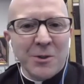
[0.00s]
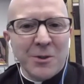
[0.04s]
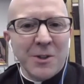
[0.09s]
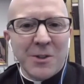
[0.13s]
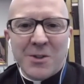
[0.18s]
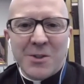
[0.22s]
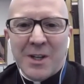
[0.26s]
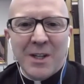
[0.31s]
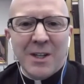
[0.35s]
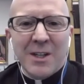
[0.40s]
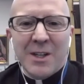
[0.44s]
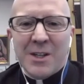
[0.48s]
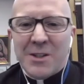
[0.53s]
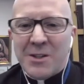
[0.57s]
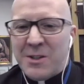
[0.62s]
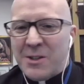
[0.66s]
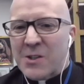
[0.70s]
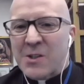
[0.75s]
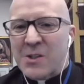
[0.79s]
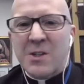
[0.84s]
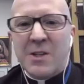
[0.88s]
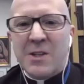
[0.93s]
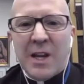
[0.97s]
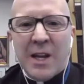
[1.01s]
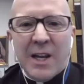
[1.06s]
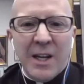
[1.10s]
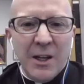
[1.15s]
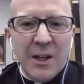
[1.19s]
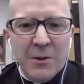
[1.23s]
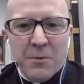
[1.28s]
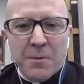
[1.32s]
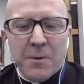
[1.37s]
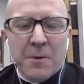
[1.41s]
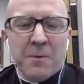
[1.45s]
It's a
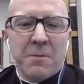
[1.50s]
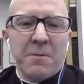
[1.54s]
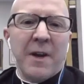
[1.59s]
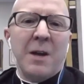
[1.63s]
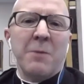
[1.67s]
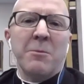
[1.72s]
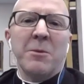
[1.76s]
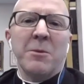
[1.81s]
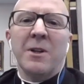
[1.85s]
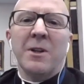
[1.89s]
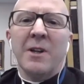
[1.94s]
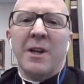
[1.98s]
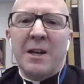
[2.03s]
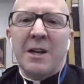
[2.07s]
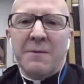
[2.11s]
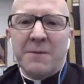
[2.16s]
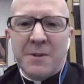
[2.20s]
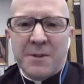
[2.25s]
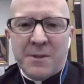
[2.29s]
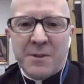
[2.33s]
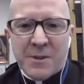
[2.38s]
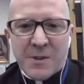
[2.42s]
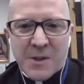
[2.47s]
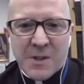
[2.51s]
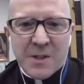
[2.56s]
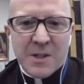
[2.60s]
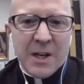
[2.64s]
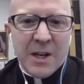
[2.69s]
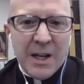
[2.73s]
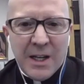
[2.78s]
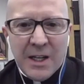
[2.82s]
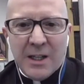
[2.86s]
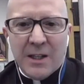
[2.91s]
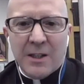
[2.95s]
disdain for family life, a
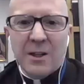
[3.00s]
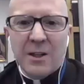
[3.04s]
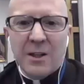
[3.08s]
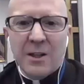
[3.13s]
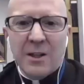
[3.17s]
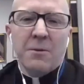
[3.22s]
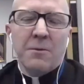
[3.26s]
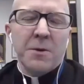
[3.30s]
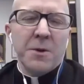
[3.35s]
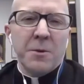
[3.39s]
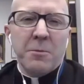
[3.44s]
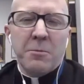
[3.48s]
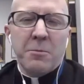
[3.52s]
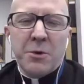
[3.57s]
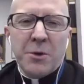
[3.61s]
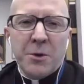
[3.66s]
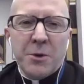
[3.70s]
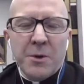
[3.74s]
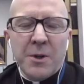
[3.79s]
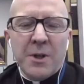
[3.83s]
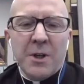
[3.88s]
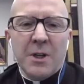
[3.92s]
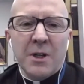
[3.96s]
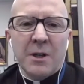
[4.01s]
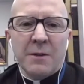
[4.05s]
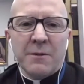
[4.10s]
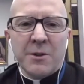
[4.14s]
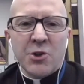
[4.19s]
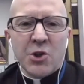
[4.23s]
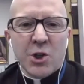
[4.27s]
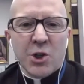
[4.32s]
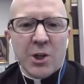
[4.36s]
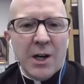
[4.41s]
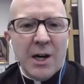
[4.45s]
disdain for the beauty of a
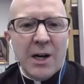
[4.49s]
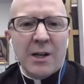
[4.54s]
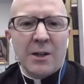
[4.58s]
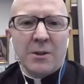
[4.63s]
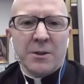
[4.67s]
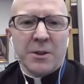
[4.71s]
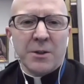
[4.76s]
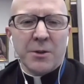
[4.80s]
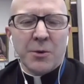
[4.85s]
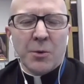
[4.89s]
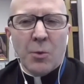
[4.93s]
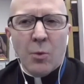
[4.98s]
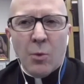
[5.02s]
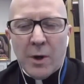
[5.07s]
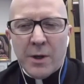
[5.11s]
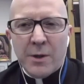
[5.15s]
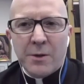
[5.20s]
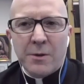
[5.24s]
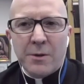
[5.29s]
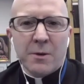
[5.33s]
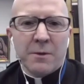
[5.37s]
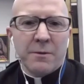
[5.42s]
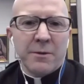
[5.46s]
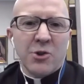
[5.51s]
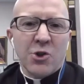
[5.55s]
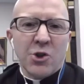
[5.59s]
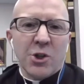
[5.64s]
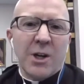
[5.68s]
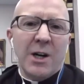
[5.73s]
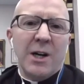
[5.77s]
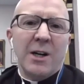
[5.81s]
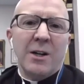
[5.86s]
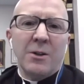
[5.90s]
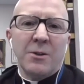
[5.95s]
child and the wonder of a
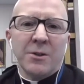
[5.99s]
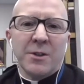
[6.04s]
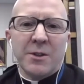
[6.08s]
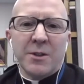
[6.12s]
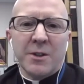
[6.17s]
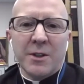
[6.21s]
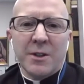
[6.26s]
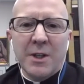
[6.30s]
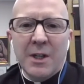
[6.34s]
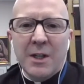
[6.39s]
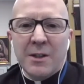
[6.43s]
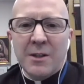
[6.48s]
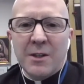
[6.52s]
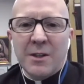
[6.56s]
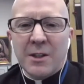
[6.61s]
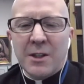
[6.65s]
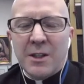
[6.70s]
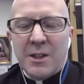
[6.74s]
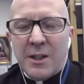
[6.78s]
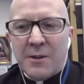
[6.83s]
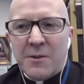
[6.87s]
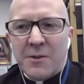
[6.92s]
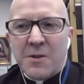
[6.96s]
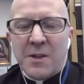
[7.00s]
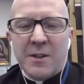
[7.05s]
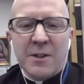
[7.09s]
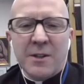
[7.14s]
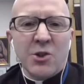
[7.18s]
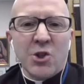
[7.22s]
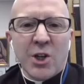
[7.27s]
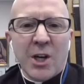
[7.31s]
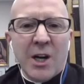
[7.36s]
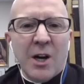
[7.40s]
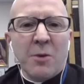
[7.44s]
child, and the gifts that a
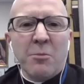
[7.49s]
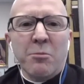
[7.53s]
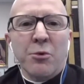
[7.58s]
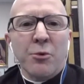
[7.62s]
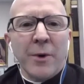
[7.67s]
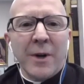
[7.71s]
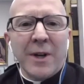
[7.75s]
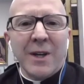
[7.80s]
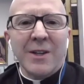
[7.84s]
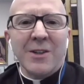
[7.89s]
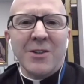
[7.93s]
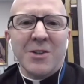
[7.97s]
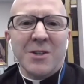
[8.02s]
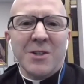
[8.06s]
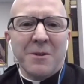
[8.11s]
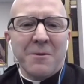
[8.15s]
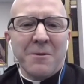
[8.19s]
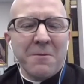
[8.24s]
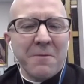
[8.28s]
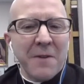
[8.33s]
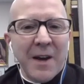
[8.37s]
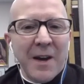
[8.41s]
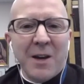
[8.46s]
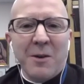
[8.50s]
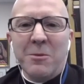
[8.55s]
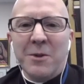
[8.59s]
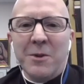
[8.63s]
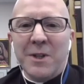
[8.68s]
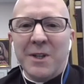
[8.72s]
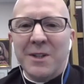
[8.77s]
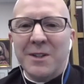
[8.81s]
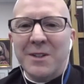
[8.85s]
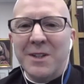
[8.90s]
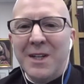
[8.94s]
child brings to the family
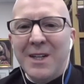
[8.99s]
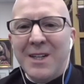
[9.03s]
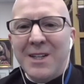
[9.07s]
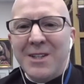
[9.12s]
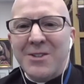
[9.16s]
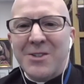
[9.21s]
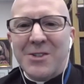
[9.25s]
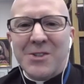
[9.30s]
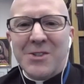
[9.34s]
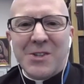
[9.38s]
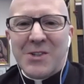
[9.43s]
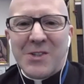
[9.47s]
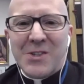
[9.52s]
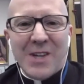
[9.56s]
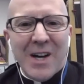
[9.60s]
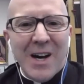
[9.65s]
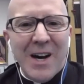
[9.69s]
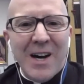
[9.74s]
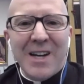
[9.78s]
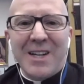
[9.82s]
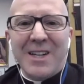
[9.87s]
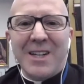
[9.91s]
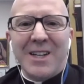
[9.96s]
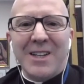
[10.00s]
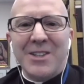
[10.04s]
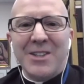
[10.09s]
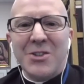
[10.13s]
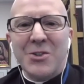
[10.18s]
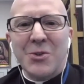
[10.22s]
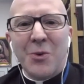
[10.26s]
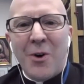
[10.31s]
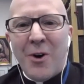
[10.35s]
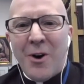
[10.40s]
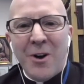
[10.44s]
and to society and
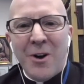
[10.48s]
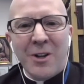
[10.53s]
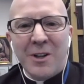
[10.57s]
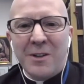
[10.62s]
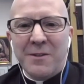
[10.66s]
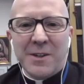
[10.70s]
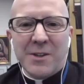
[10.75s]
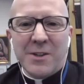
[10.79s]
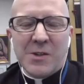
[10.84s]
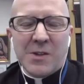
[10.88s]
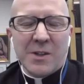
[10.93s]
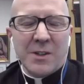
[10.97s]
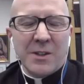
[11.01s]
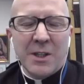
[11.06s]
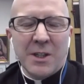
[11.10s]
to all of us.